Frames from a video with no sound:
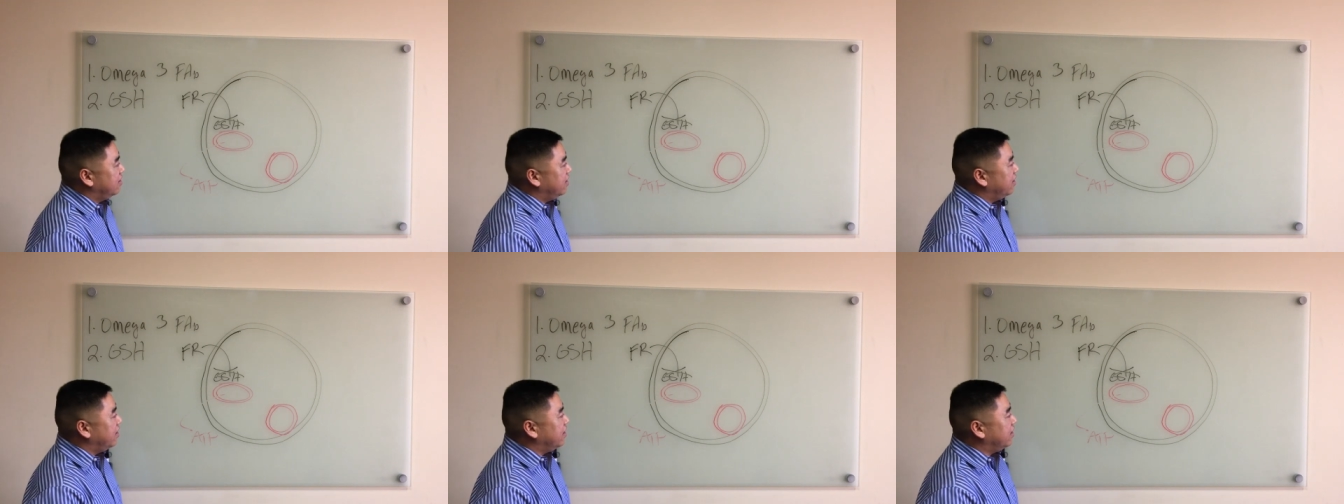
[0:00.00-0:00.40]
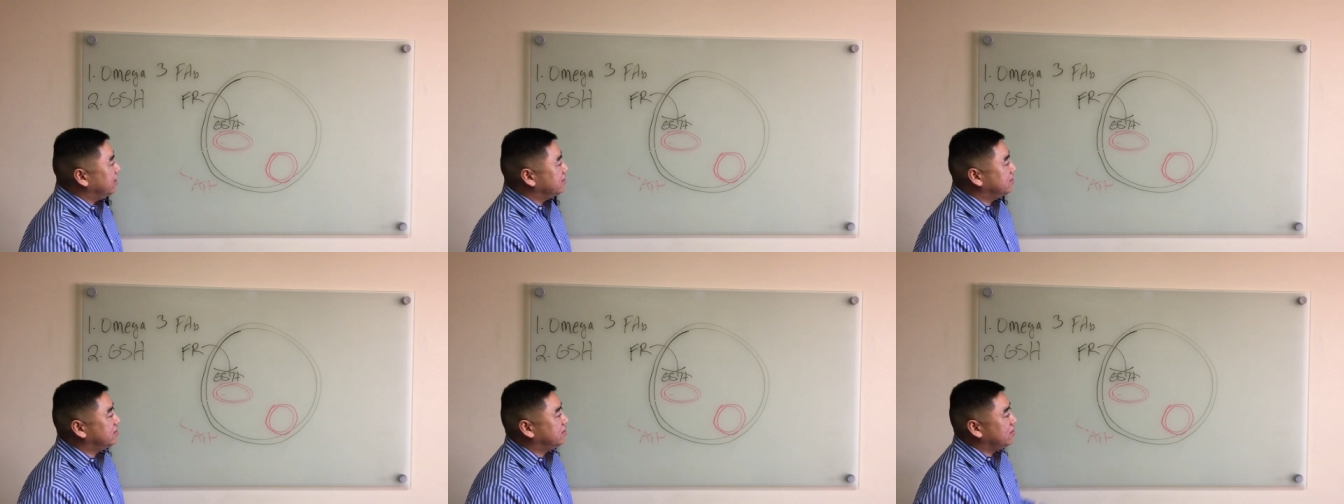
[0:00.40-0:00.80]

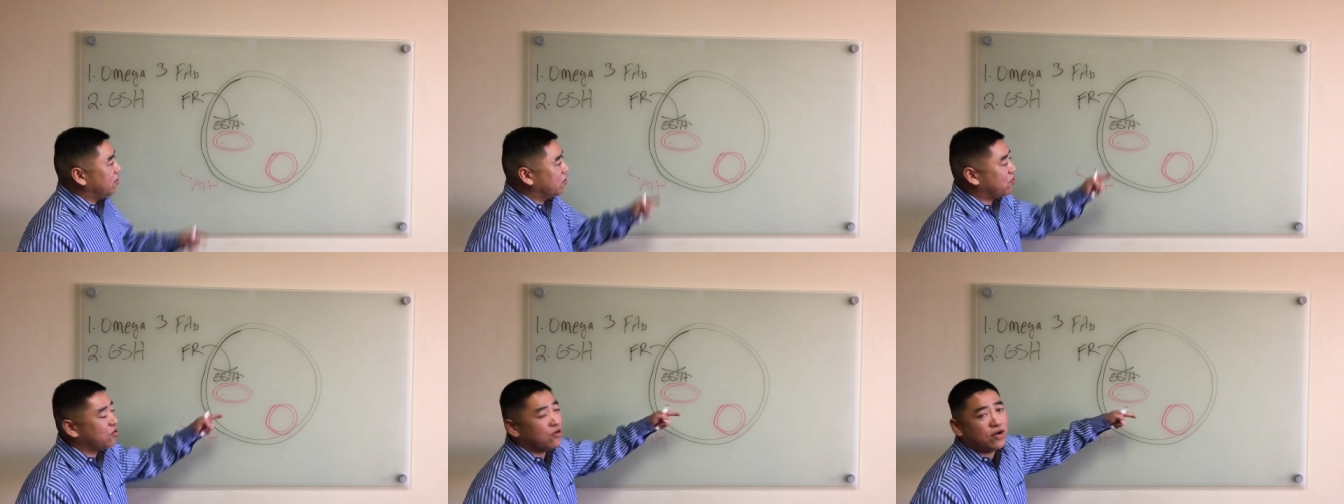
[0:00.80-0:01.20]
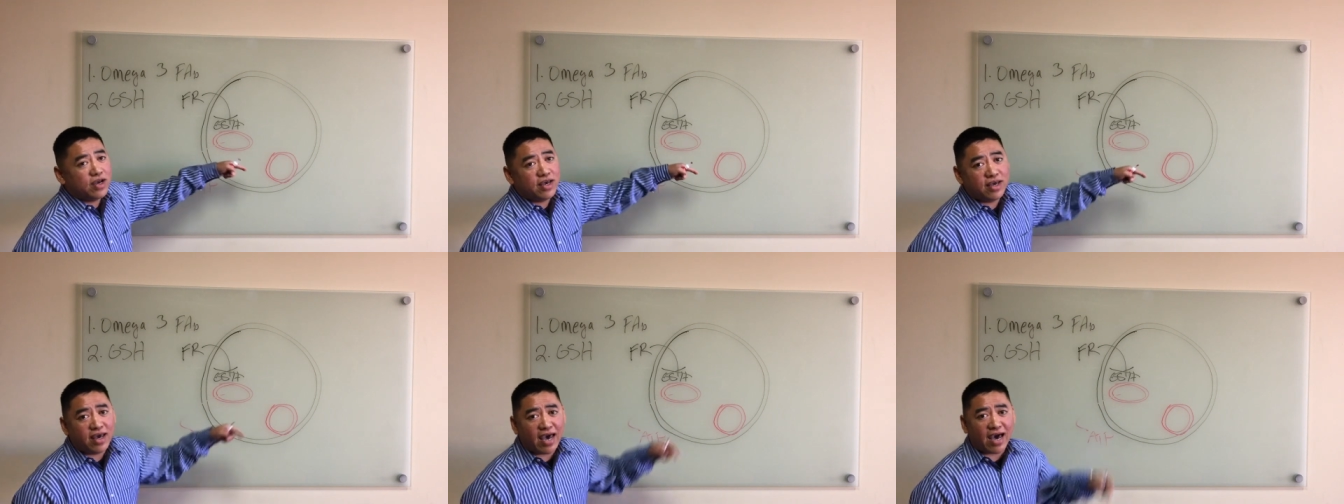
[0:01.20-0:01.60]
is
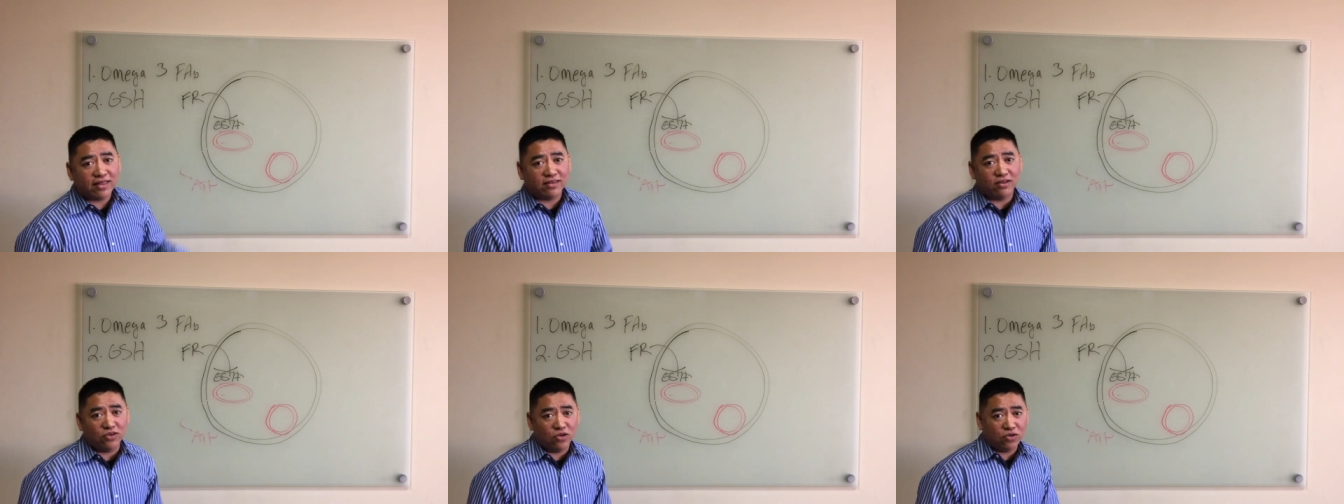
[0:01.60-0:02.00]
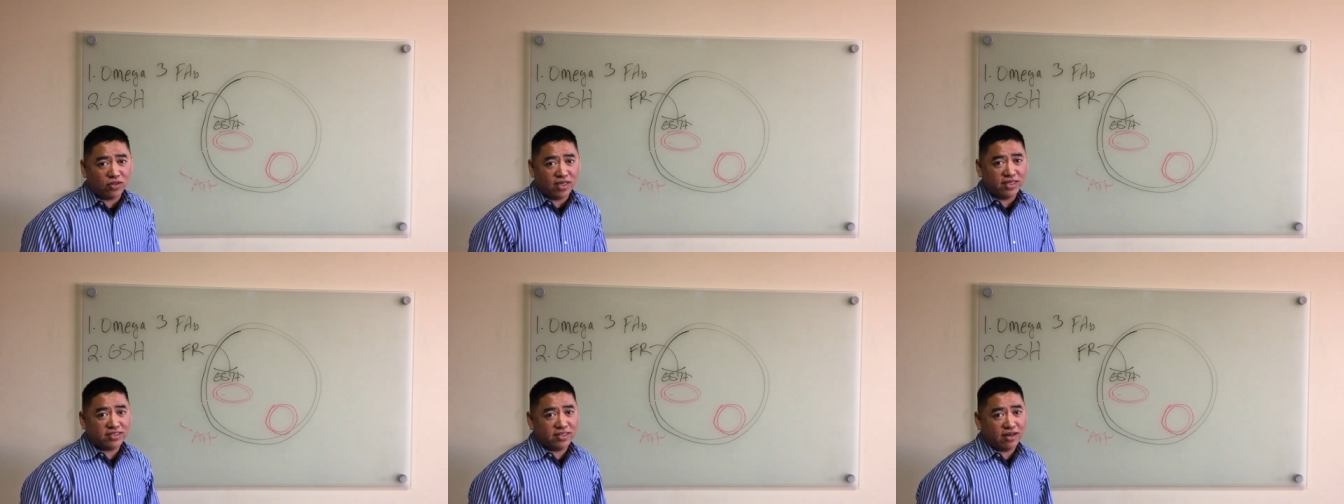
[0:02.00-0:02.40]
occurring at the
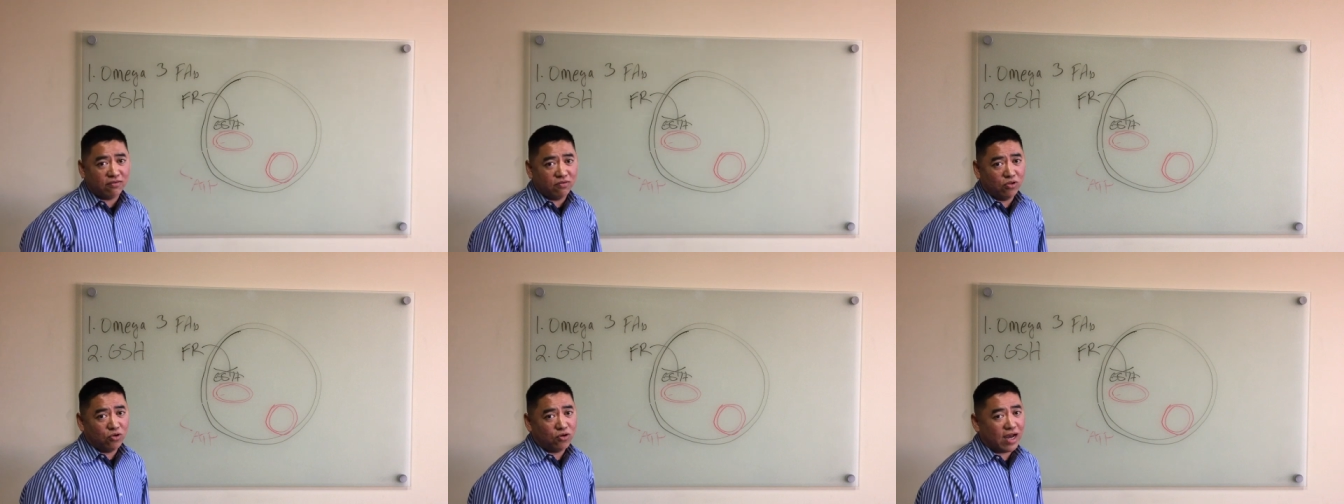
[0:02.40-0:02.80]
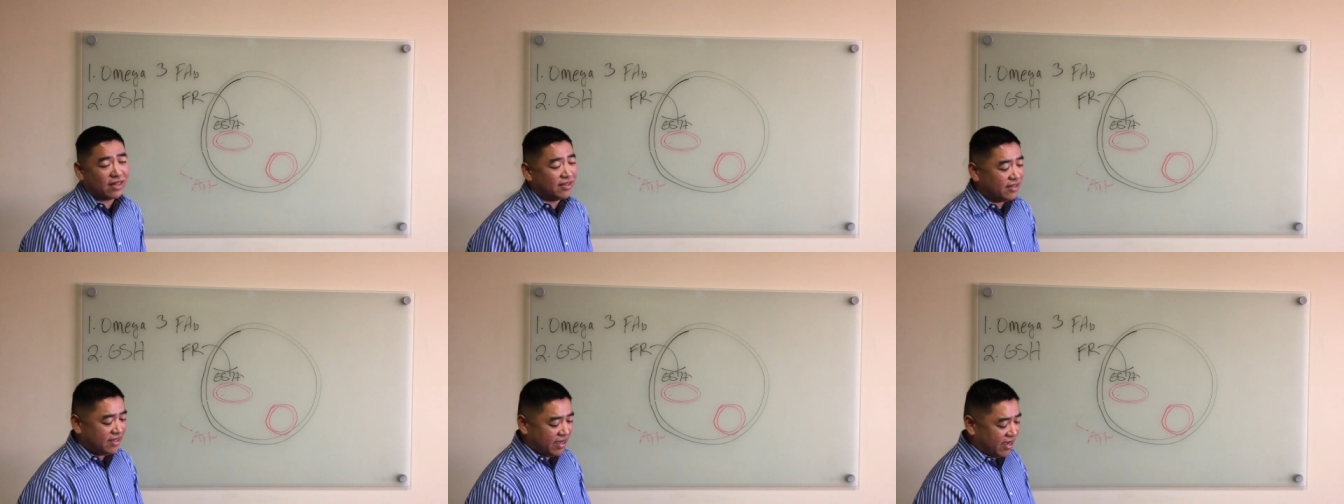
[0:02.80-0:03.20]
nucleus level or
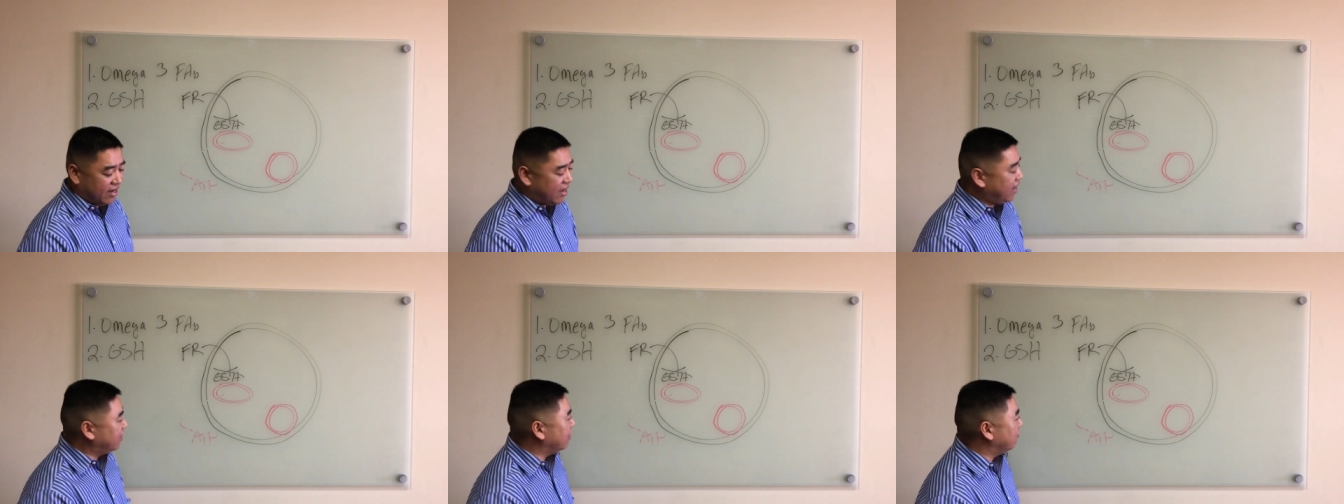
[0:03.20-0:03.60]
at the DNA